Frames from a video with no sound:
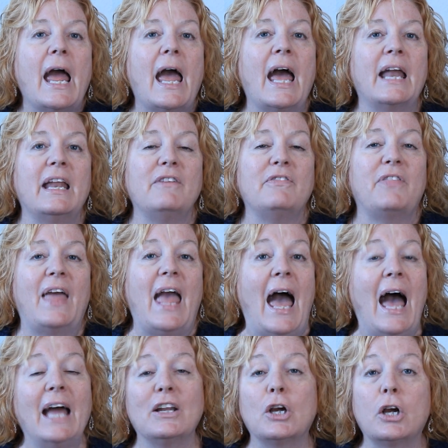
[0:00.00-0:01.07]
And if they
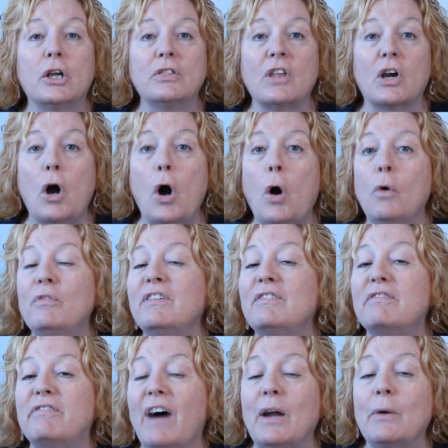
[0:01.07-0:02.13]
had the COVID
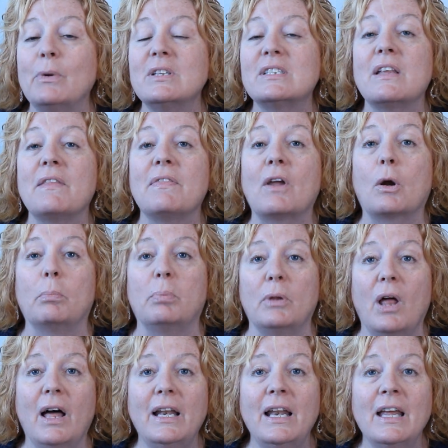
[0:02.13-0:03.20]
virus in their
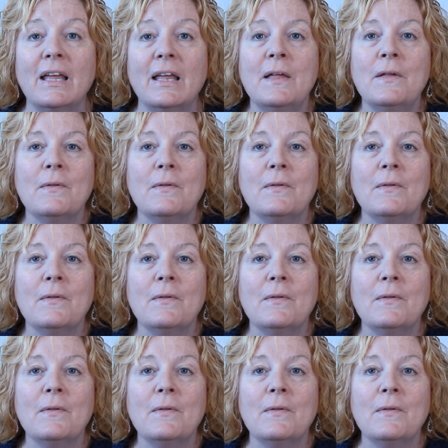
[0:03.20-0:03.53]
blood,